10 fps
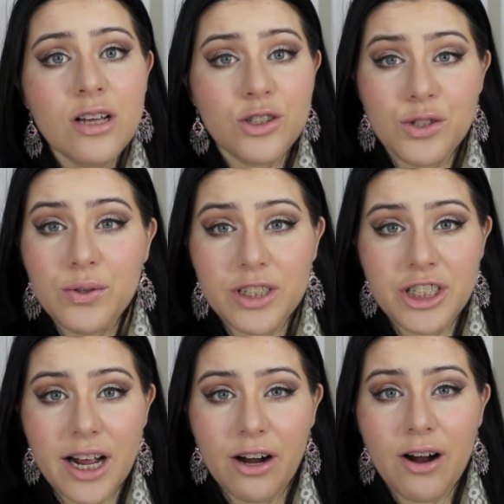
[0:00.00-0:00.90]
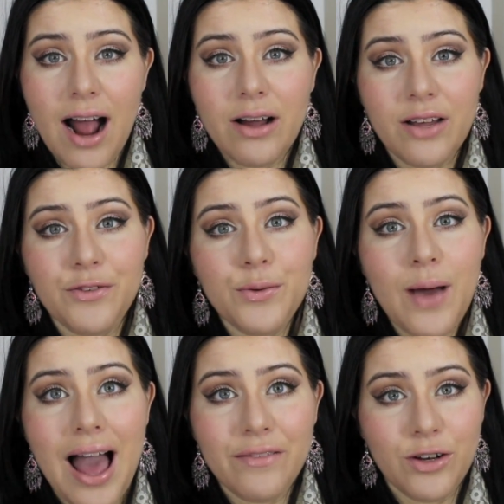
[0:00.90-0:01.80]
so you can check her out if
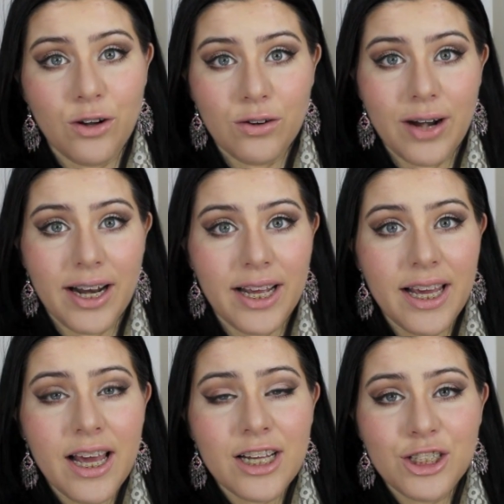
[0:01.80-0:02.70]
you haven't already.